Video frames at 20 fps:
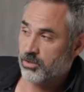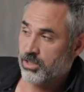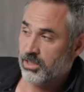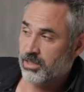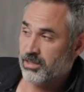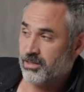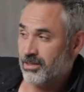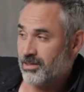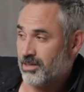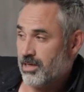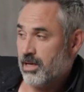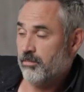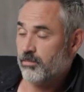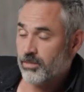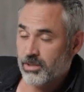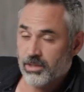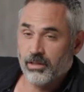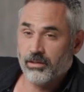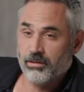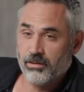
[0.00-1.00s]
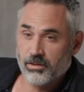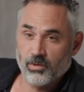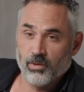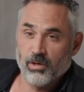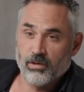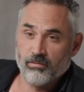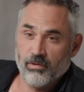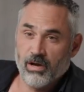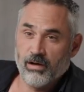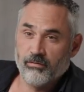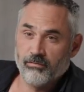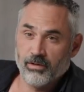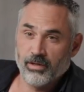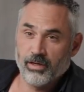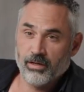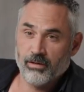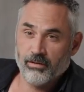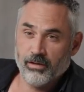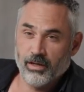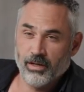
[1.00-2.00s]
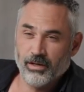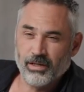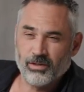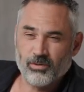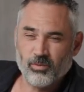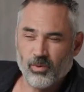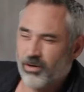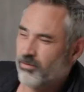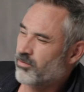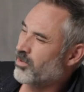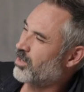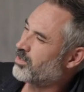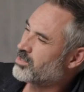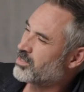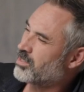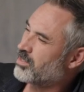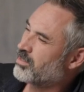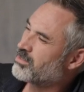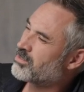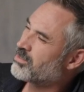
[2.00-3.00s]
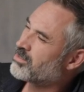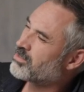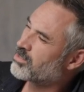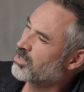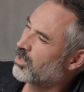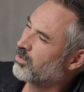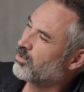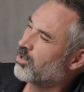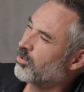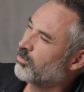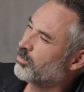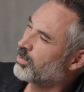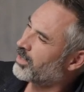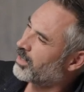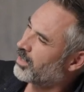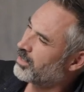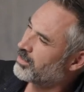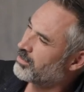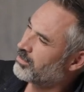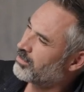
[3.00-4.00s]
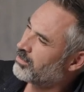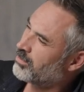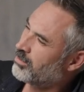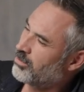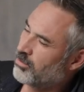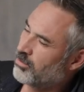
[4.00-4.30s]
she is attempting to unravel it. And it's one of those things that's so complicated that